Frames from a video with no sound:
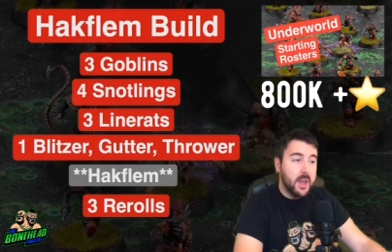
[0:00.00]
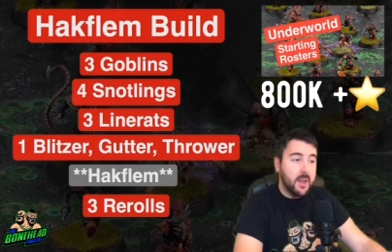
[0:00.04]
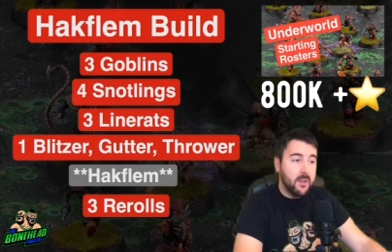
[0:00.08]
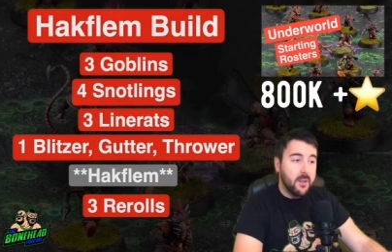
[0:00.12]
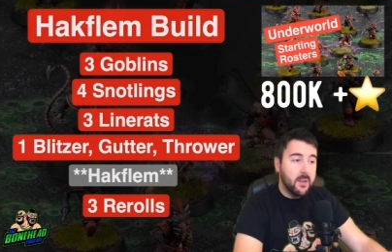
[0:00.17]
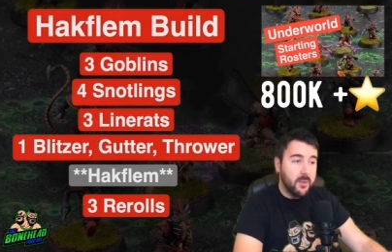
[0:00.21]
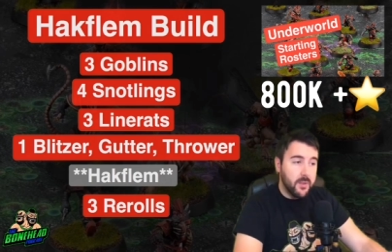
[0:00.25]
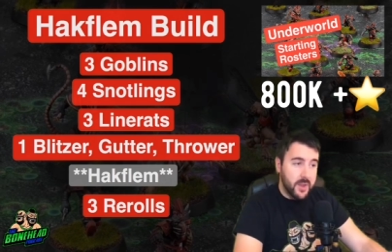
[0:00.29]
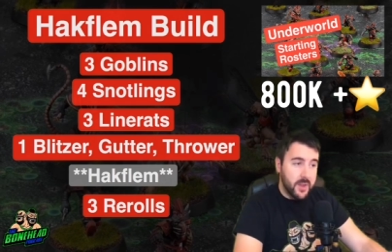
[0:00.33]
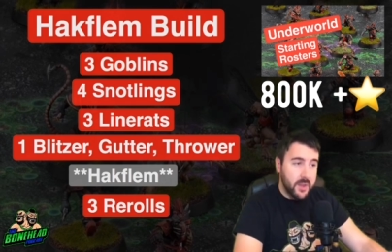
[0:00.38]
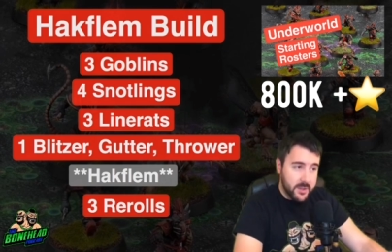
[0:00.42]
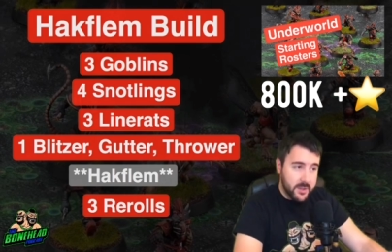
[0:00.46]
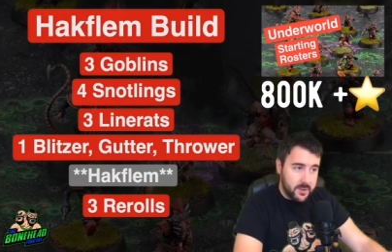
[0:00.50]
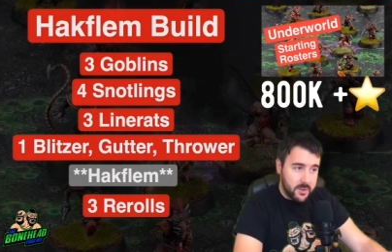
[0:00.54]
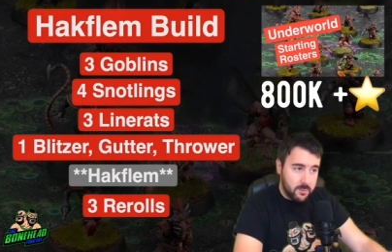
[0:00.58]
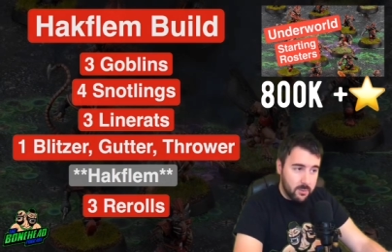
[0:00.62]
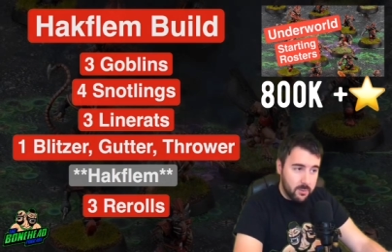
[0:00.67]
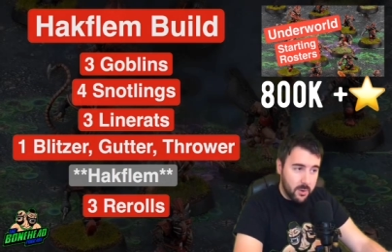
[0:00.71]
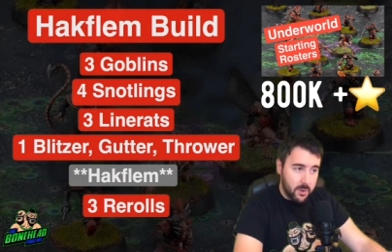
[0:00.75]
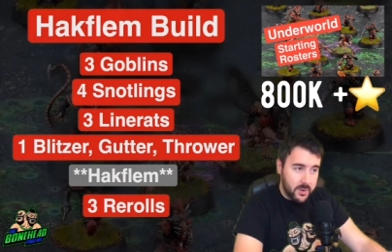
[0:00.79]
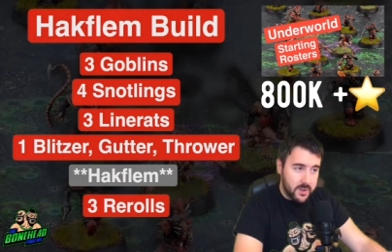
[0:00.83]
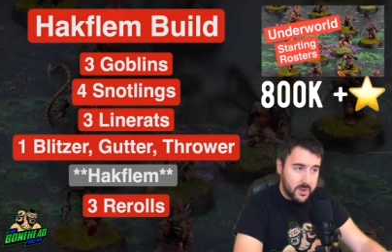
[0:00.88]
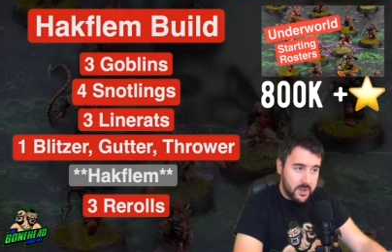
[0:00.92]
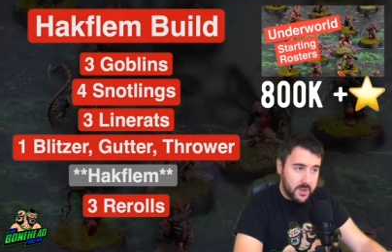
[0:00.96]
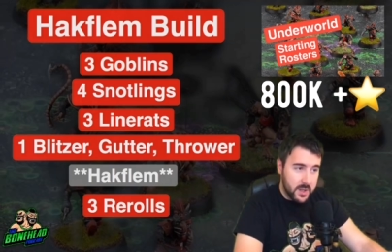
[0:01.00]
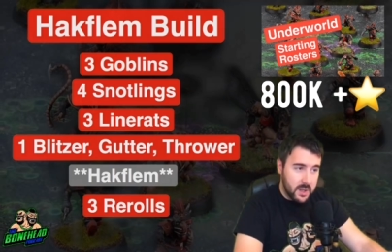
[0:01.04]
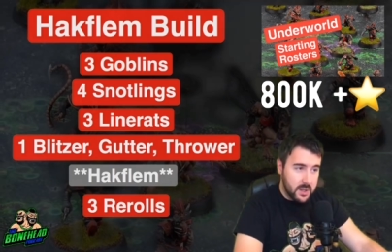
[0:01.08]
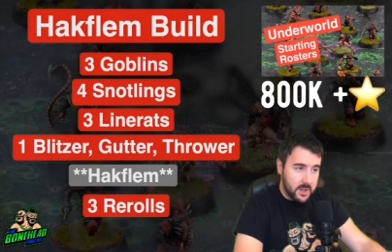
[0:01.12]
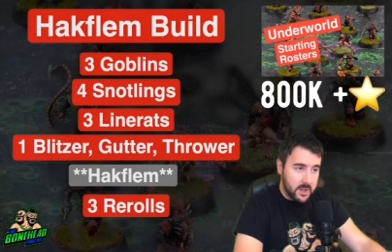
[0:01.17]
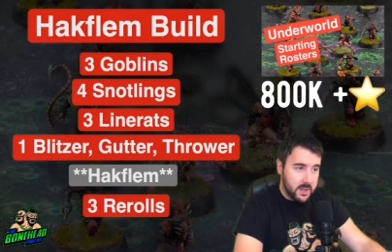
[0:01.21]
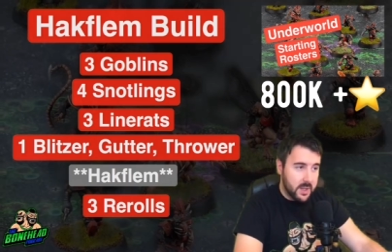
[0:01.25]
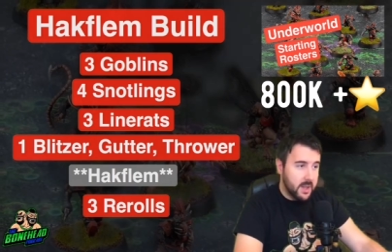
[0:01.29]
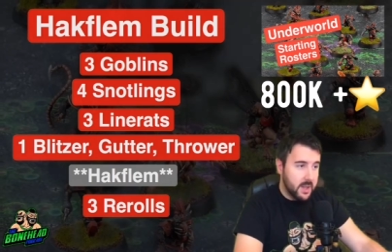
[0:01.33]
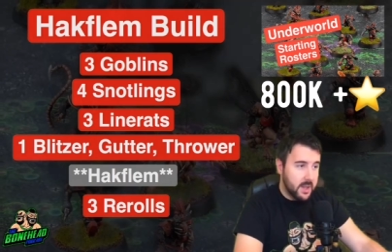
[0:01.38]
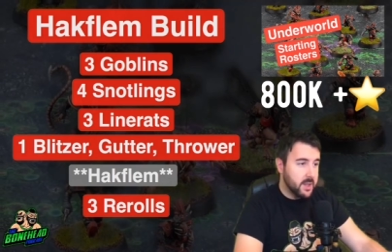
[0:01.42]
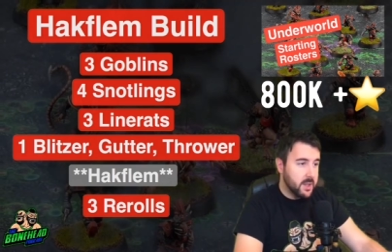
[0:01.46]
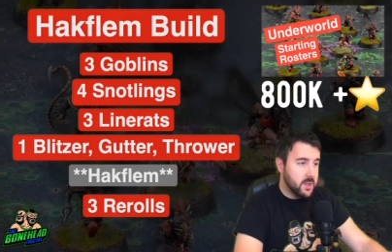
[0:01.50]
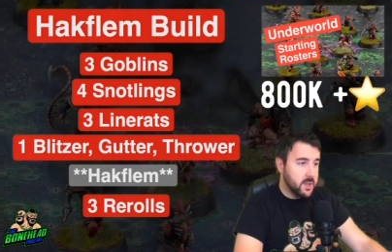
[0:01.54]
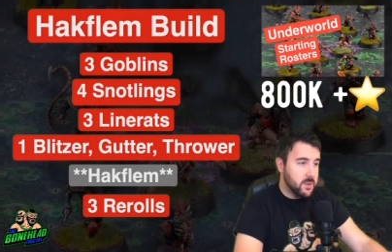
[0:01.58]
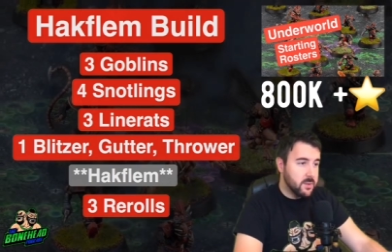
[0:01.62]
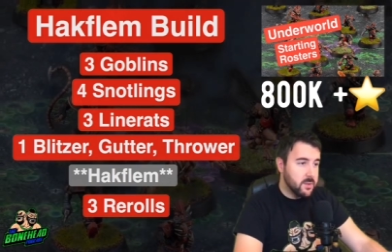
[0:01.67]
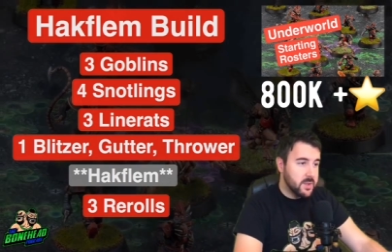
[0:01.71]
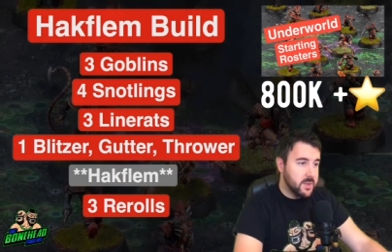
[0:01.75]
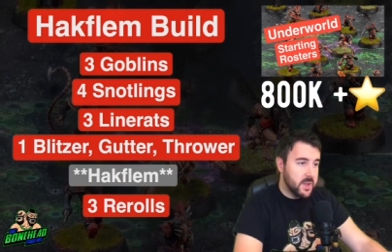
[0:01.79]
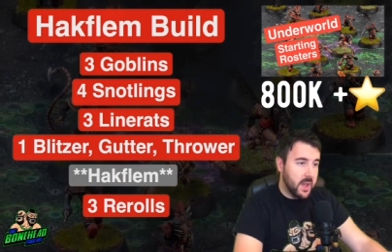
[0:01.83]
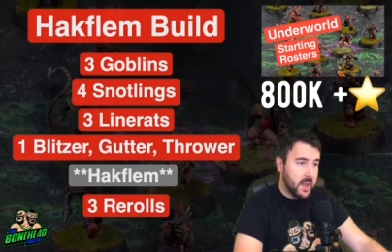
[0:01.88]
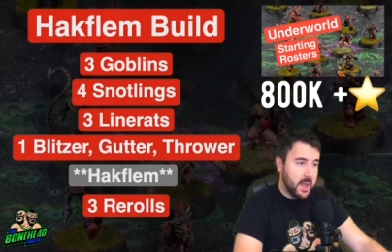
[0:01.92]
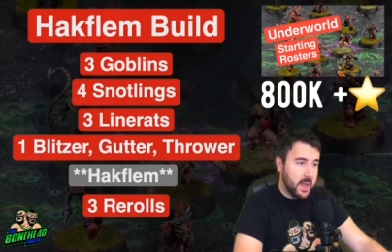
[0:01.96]
This roster,
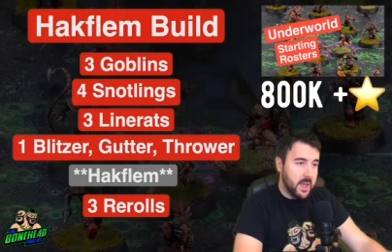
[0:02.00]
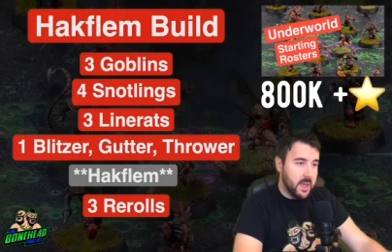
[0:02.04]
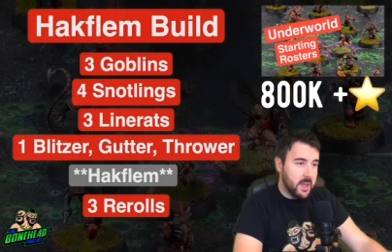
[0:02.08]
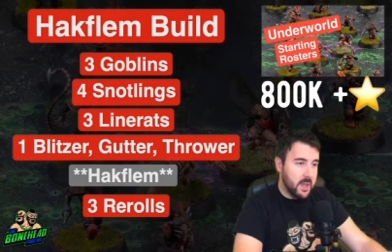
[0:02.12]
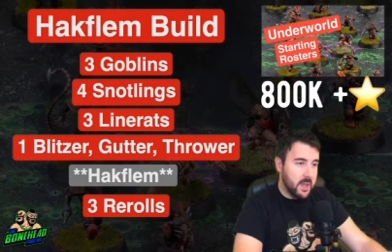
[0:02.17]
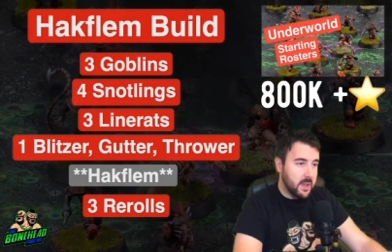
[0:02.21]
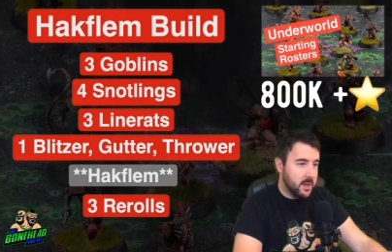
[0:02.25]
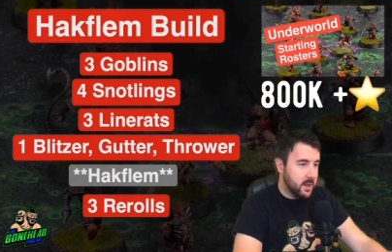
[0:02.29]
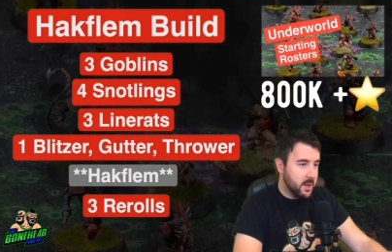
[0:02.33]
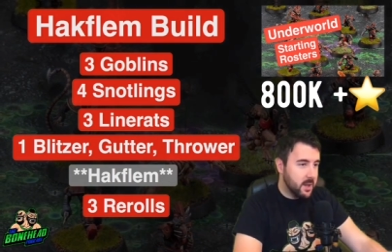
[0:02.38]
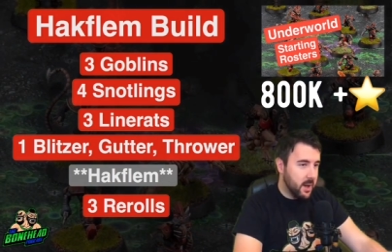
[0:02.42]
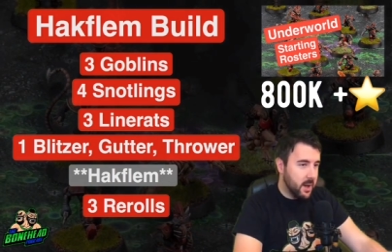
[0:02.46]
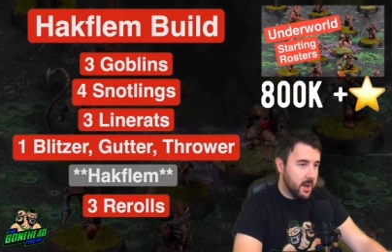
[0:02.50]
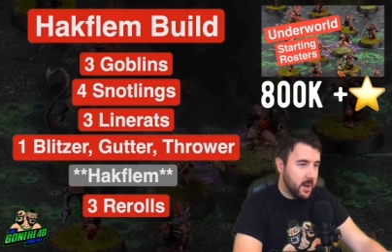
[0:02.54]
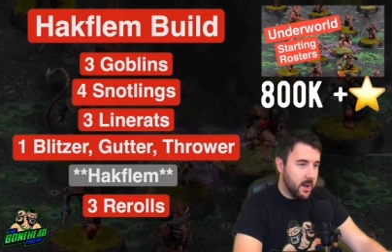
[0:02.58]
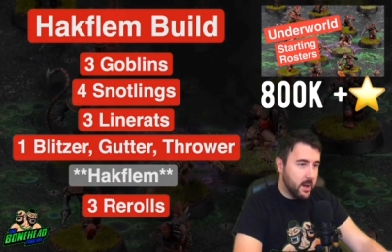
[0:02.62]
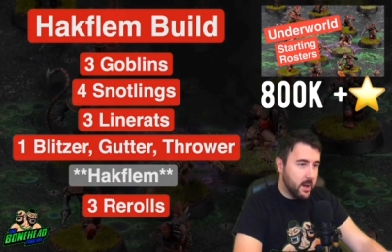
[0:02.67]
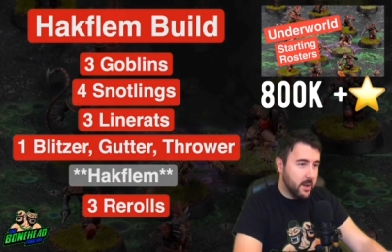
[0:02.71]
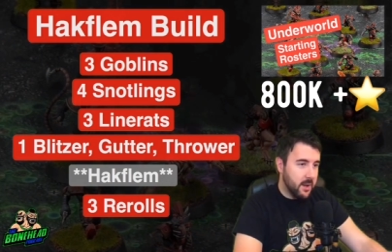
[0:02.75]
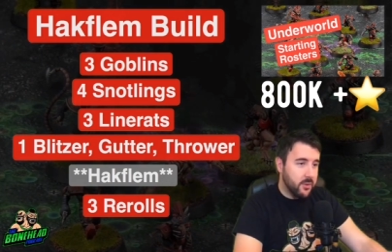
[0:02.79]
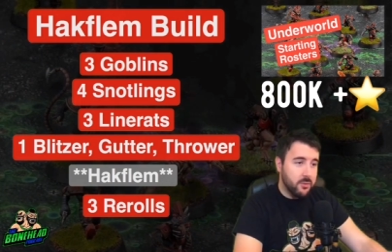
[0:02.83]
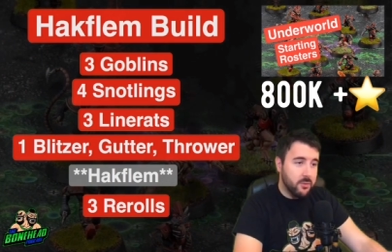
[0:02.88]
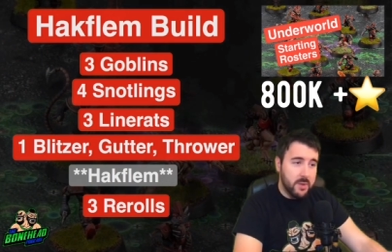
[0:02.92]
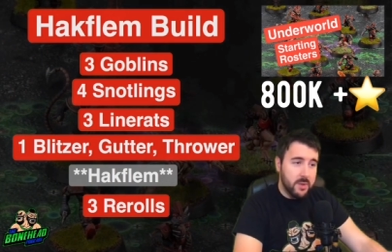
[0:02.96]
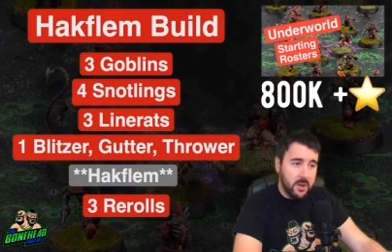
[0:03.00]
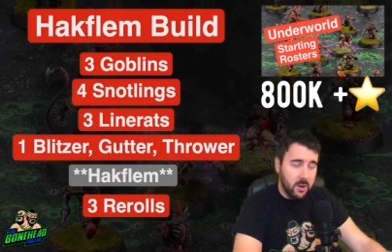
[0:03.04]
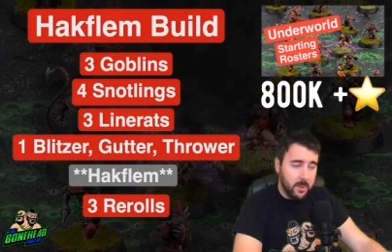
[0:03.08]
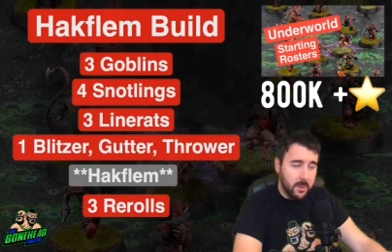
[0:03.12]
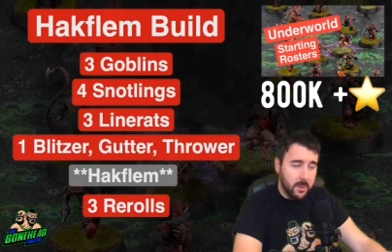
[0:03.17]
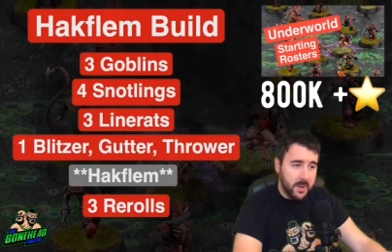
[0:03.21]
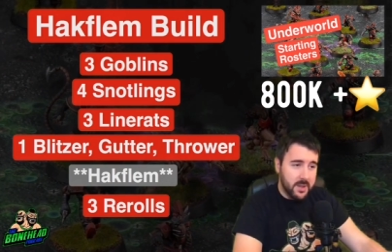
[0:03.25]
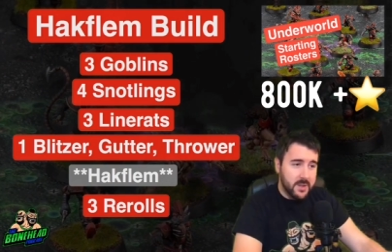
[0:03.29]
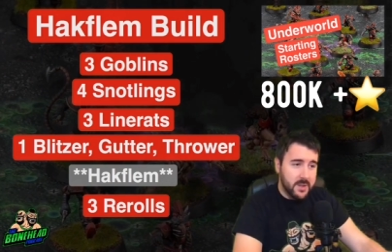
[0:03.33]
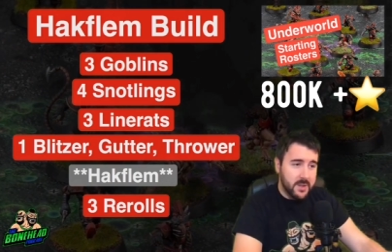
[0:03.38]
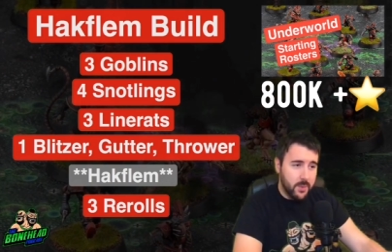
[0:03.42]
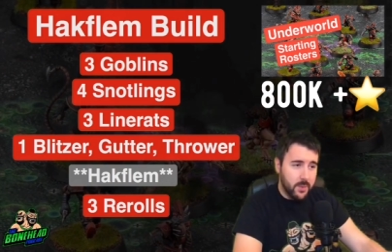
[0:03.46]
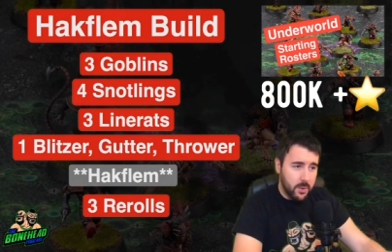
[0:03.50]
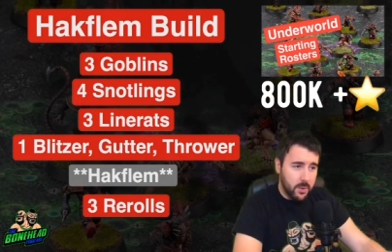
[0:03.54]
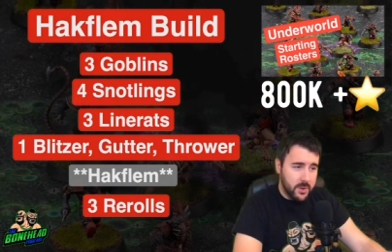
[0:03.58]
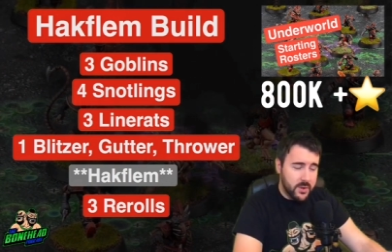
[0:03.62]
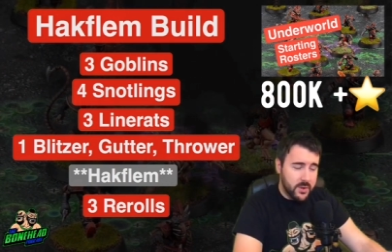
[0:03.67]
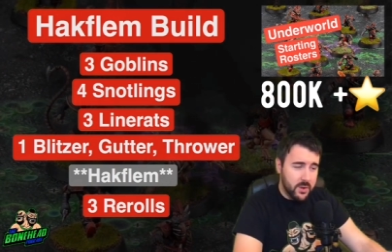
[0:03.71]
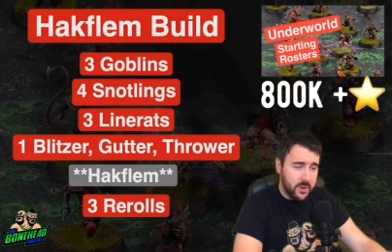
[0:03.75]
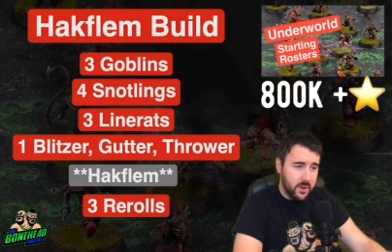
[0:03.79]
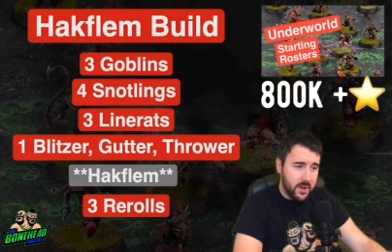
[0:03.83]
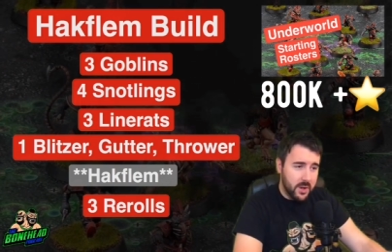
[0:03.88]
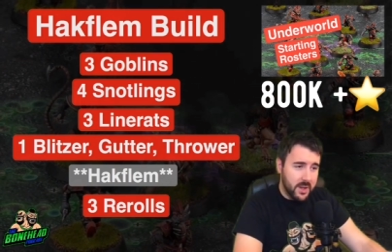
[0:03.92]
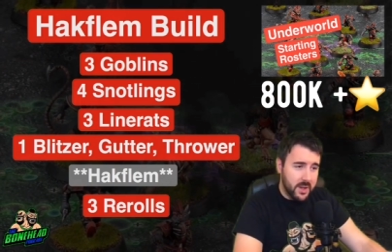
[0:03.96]
you take uh, three goblins, four
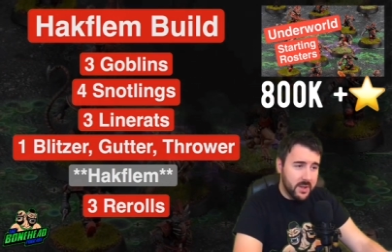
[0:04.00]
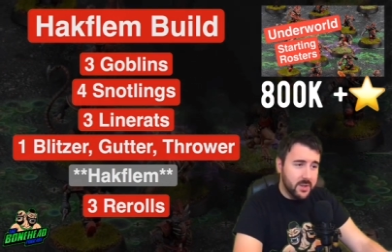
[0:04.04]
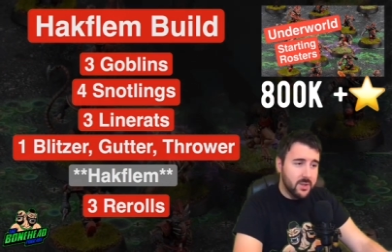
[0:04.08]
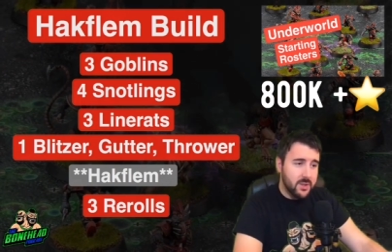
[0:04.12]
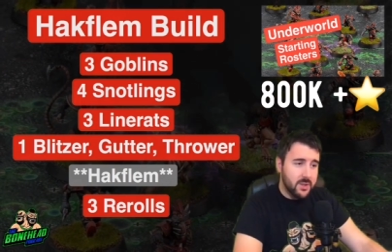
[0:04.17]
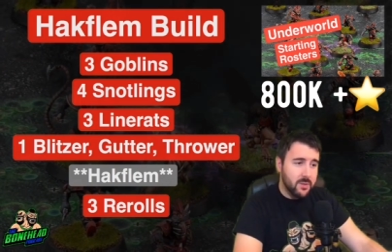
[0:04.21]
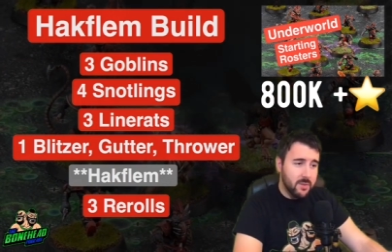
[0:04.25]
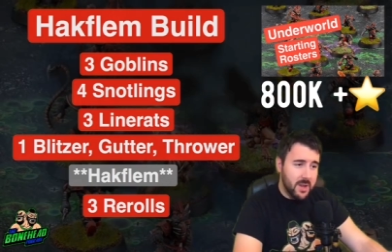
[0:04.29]
snotlings,